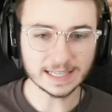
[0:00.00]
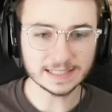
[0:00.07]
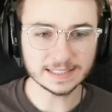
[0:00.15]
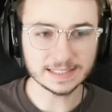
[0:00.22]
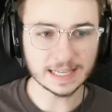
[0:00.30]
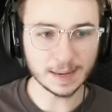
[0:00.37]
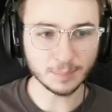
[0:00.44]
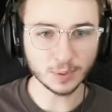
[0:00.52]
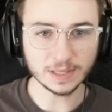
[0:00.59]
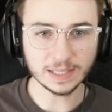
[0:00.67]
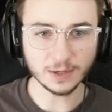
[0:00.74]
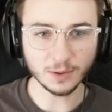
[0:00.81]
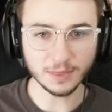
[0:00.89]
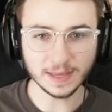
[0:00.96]
like a separate
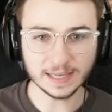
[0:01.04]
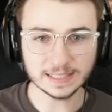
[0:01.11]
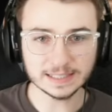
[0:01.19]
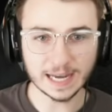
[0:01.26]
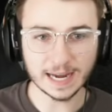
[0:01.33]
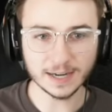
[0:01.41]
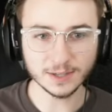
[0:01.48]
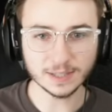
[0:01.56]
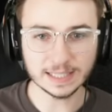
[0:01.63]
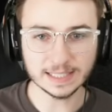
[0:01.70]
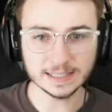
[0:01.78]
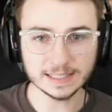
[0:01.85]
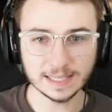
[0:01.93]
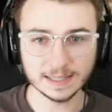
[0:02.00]
little thing entirely,
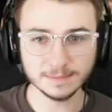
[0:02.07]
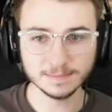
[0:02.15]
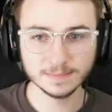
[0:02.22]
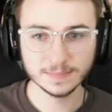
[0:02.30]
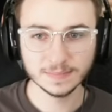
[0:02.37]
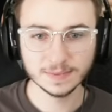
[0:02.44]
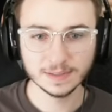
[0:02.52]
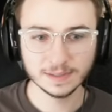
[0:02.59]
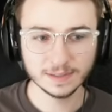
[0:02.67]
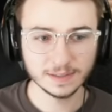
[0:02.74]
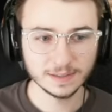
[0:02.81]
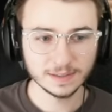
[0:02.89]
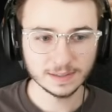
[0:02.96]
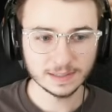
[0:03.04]
isn't it?
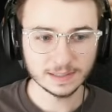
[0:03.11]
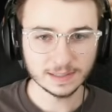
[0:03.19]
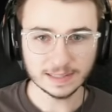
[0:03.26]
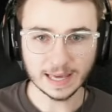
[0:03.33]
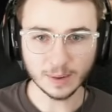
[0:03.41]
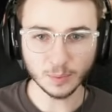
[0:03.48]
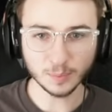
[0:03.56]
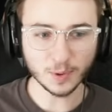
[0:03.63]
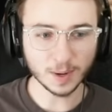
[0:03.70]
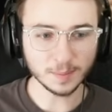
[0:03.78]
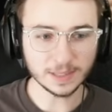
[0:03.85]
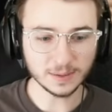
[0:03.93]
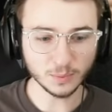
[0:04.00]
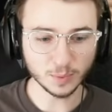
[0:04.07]
Yeah, we're
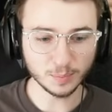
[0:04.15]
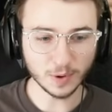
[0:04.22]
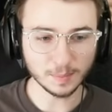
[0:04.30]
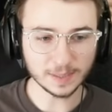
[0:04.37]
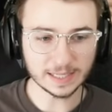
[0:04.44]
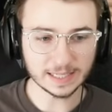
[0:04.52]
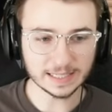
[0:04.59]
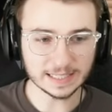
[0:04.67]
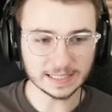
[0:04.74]
probably, we're probably going to